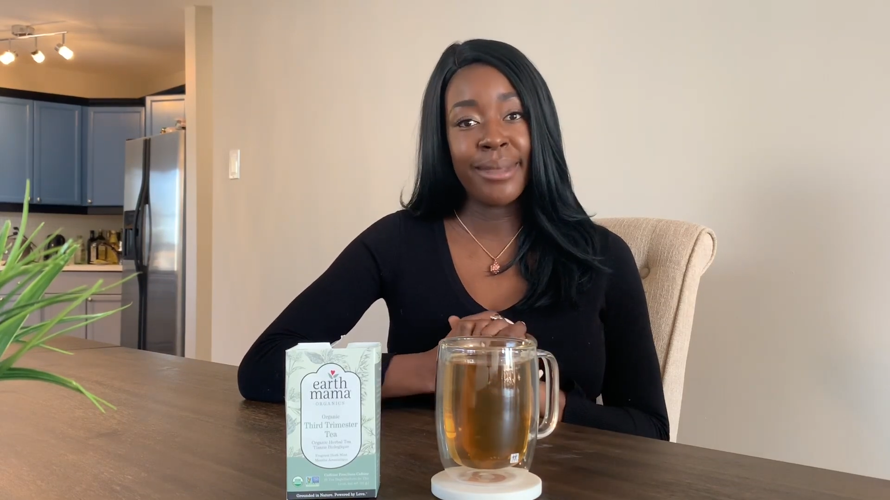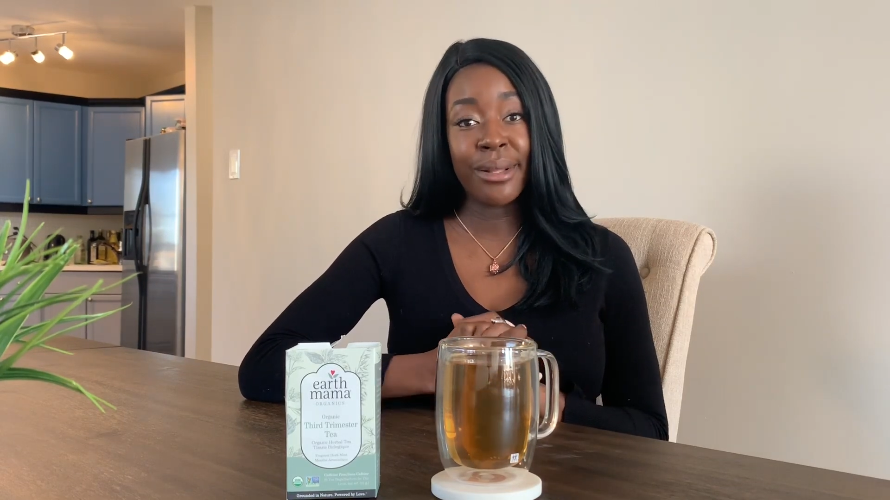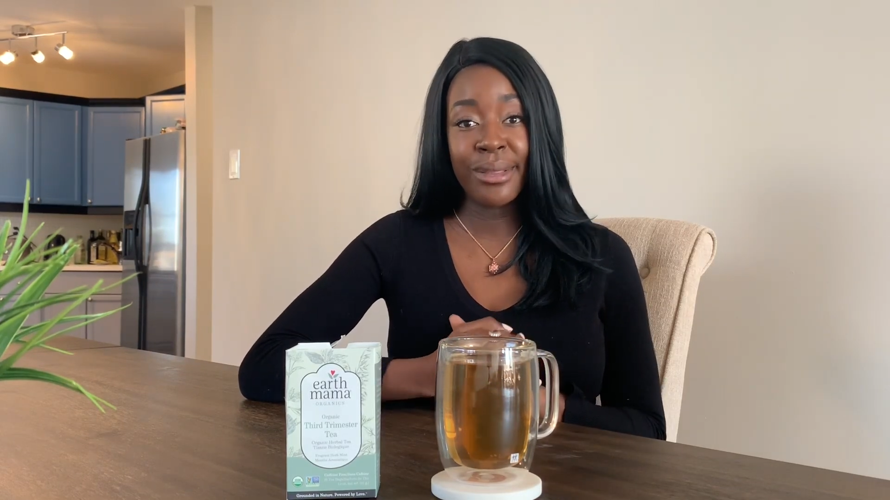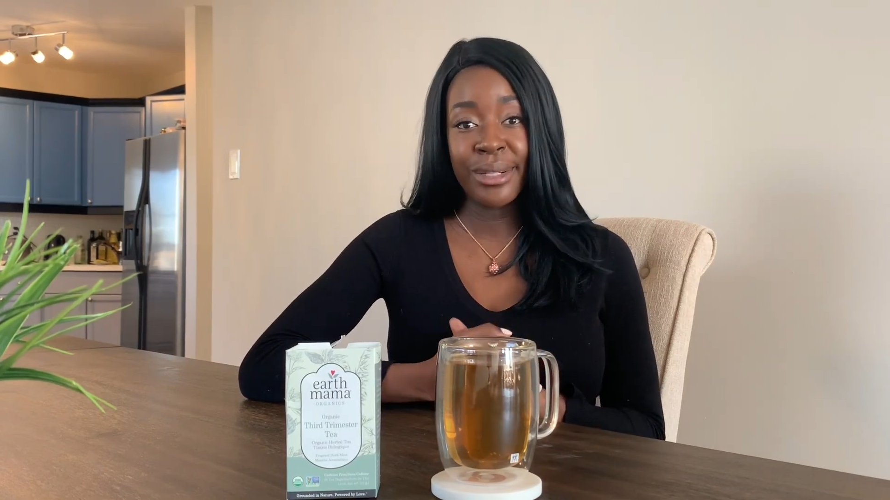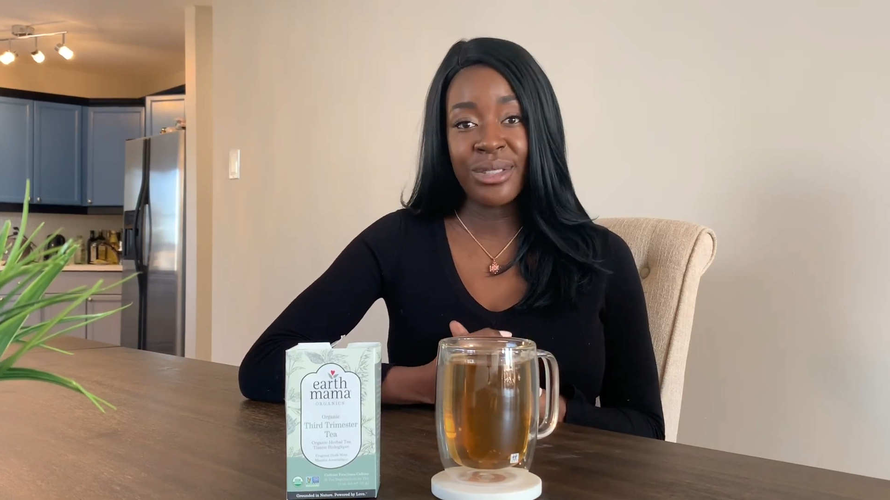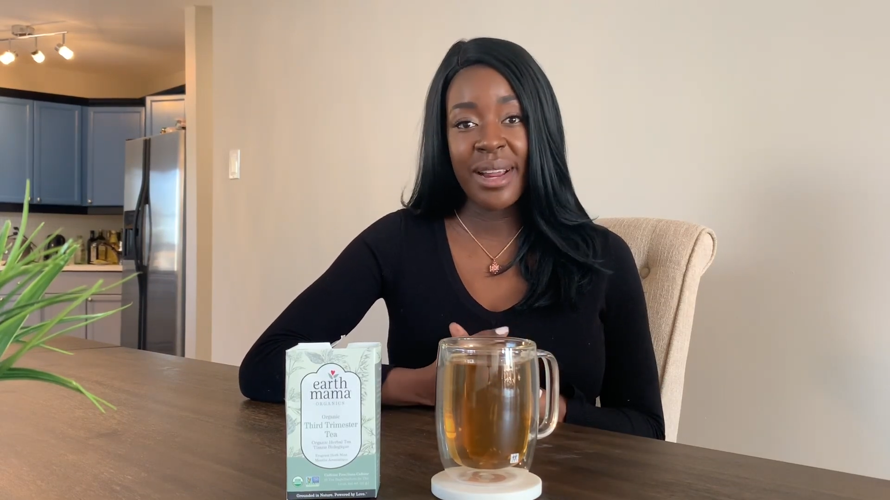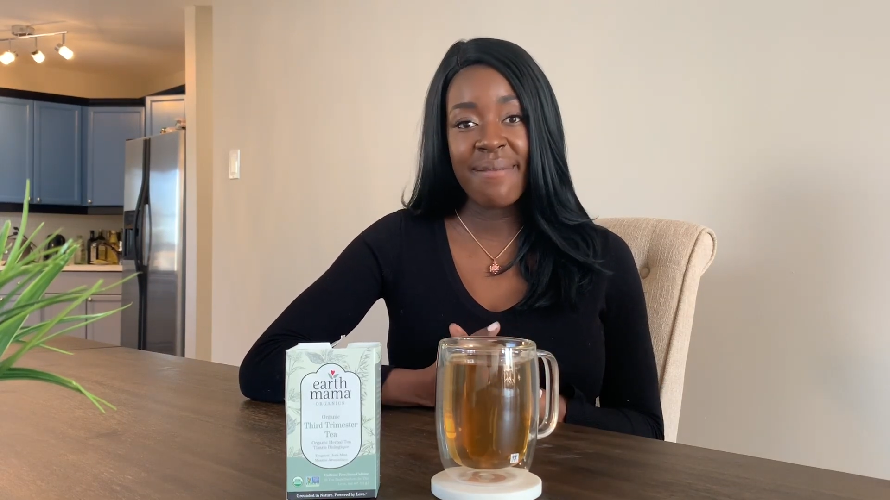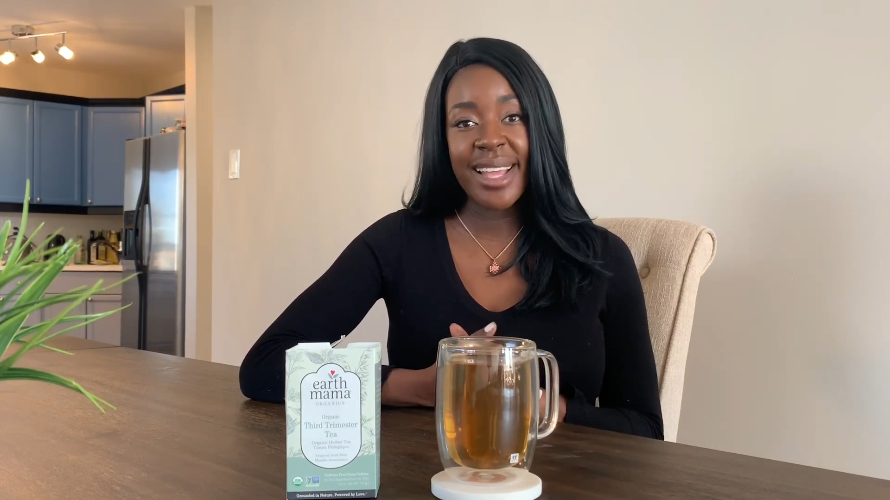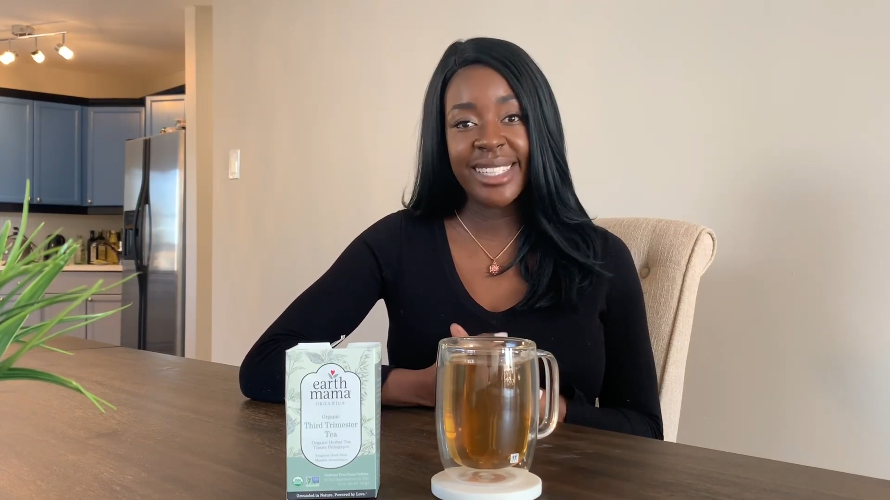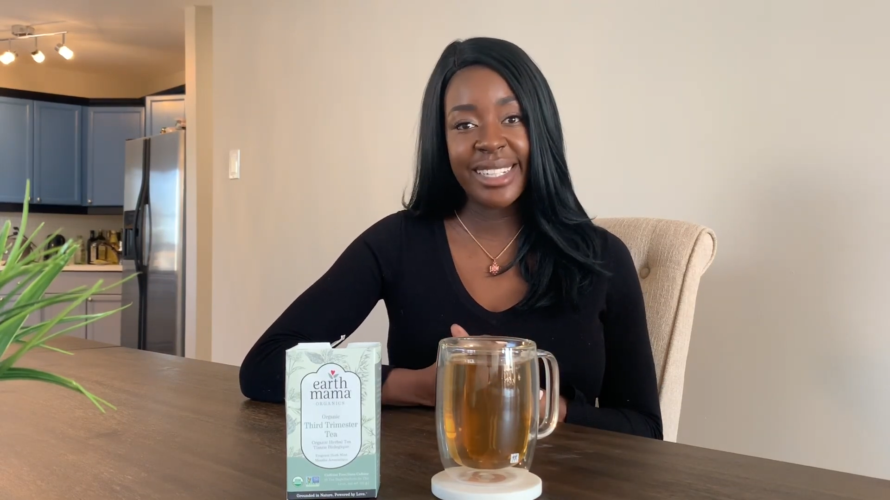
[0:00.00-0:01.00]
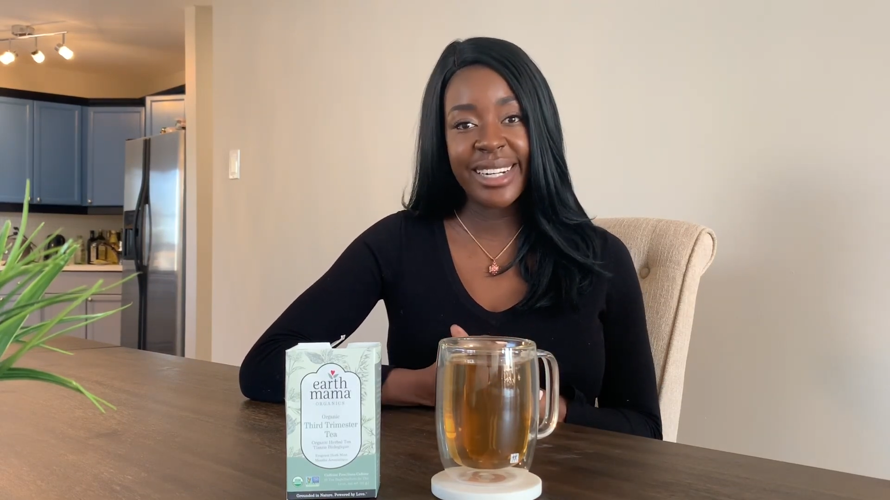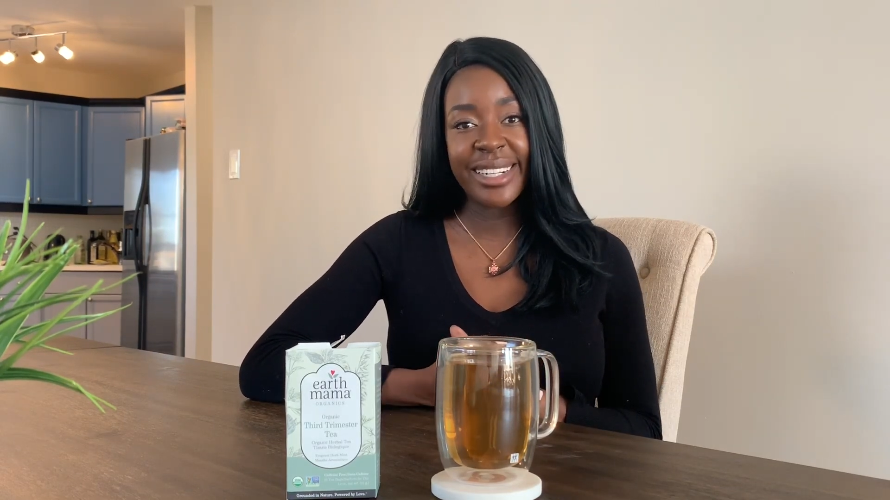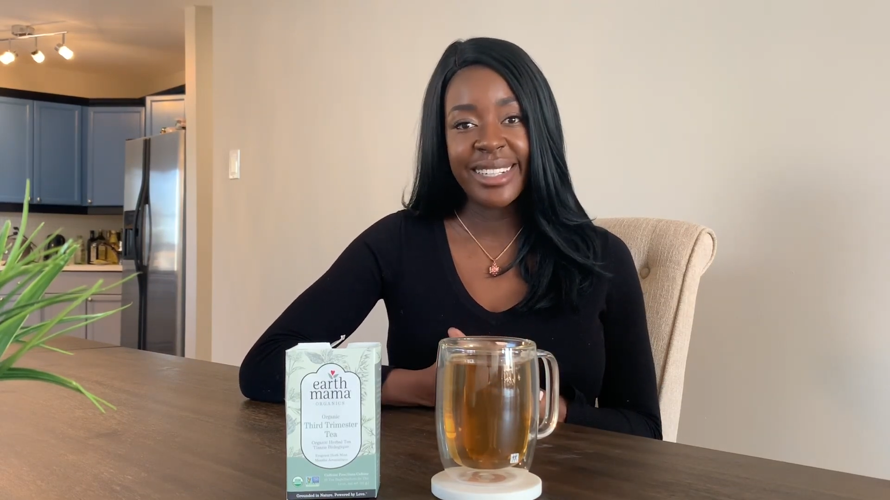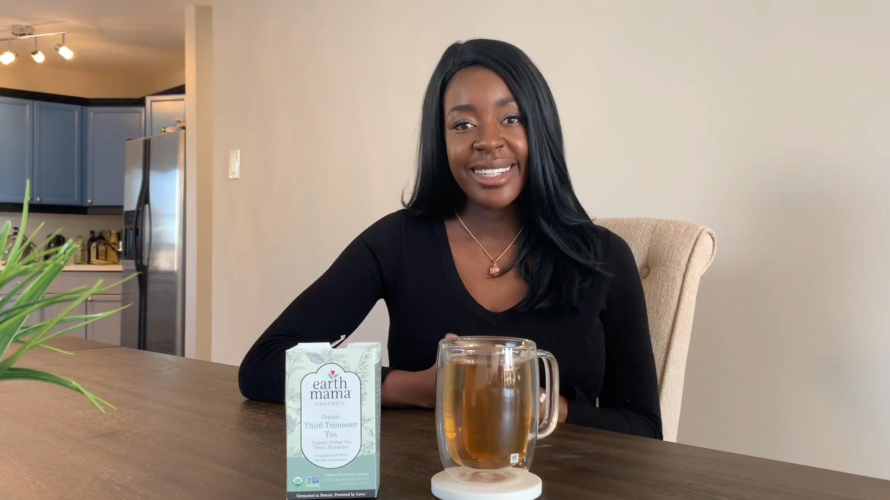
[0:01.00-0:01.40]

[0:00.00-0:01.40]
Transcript: their third trimester.